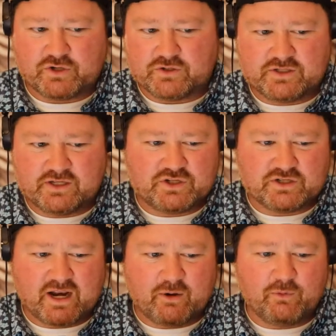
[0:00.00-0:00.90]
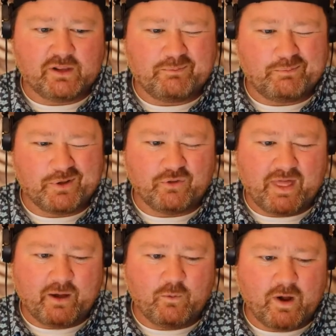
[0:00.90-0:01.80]
He's just not really built that
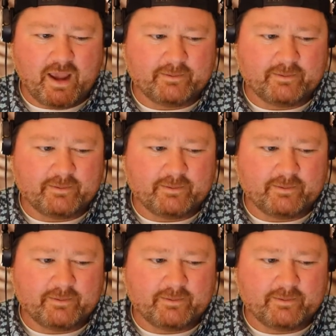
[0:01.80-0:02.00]
way.